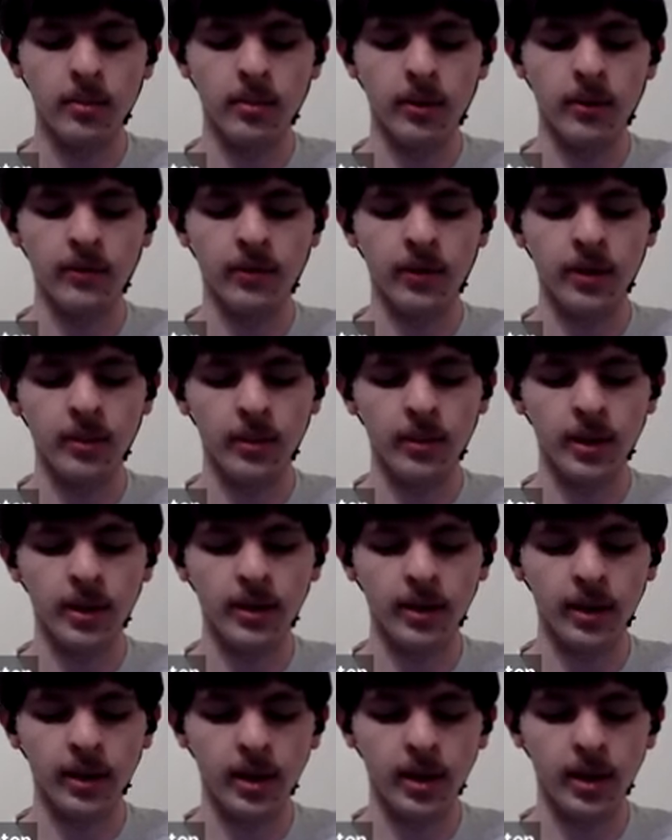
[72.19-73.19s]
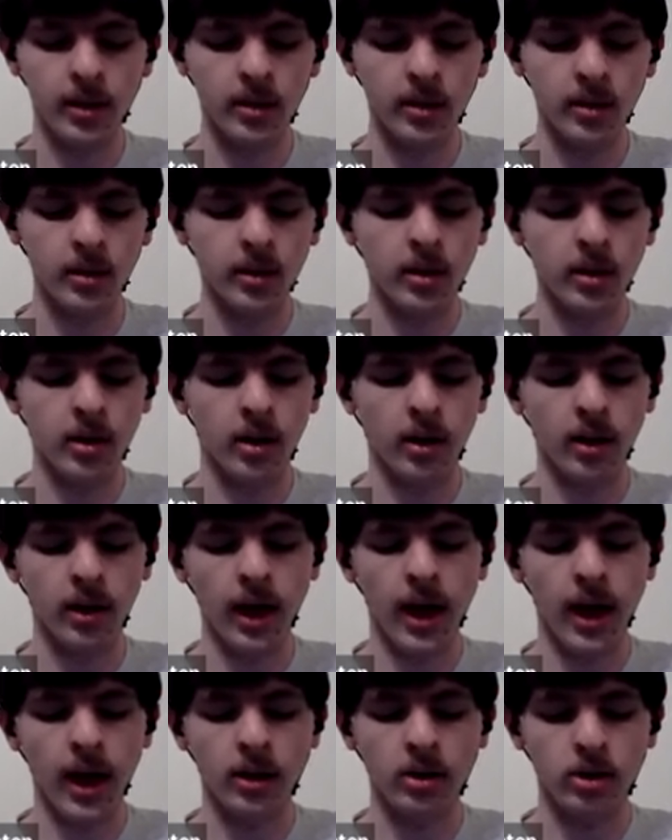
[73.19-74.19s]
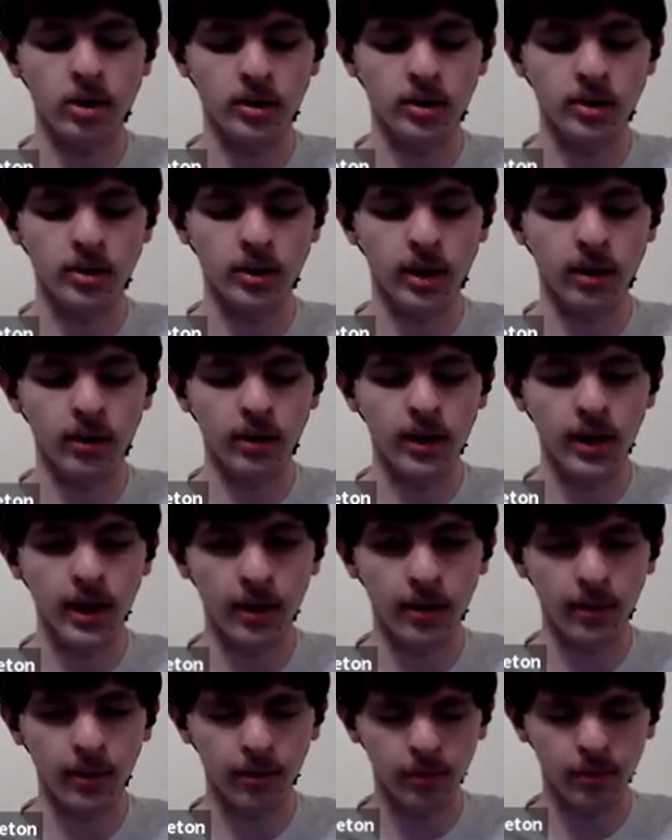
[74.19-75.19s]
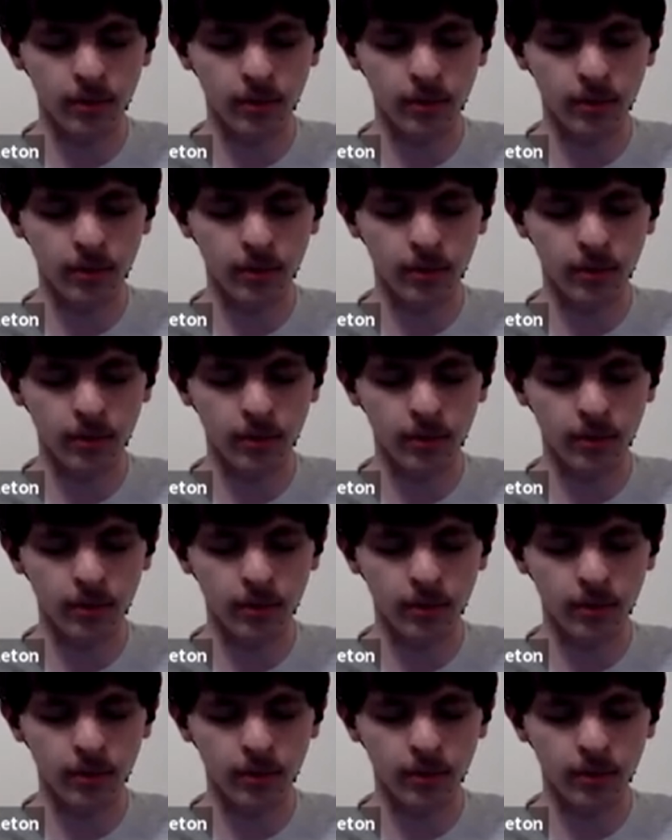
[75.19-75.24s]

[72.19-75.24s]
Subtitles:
but fundamentally, all actions are carried out